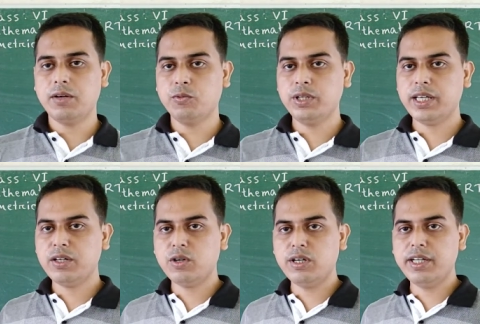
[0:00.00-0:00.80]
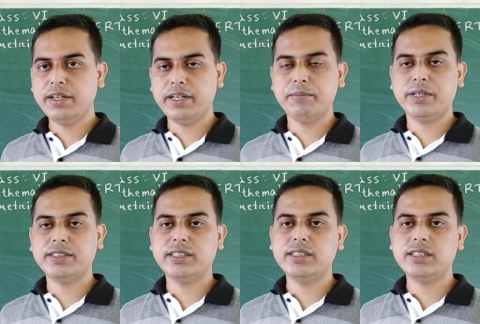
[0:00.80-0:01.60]
we can only
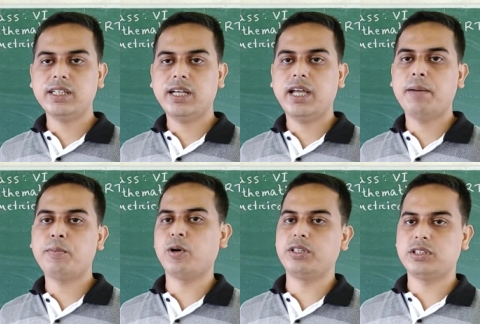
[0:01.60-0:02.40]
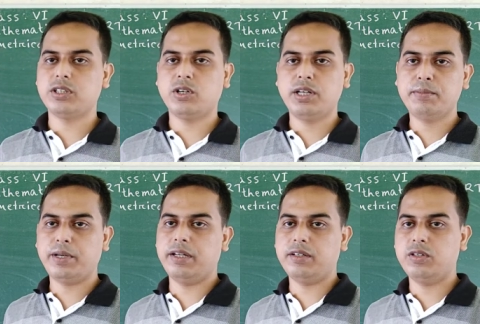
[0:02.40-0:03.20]
represent a point on a
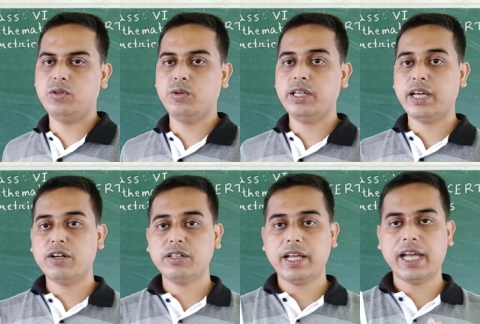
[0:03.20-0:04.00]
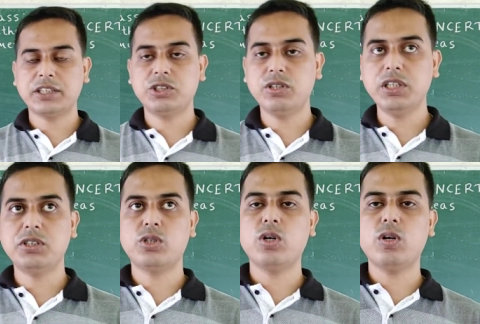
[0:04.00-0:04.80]
plane. We cannot actually
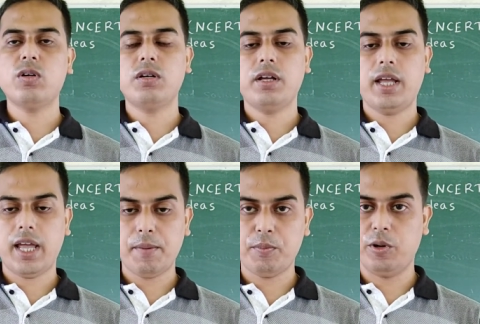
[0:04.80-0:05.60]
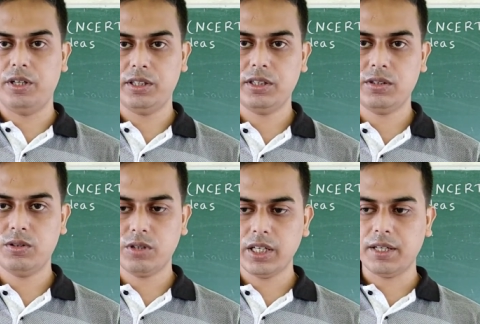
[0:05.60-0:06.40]
draw a point.
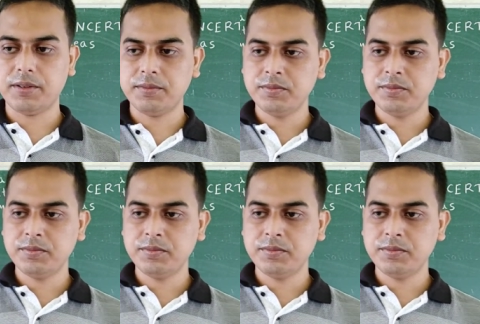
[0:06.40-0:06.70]
Okay.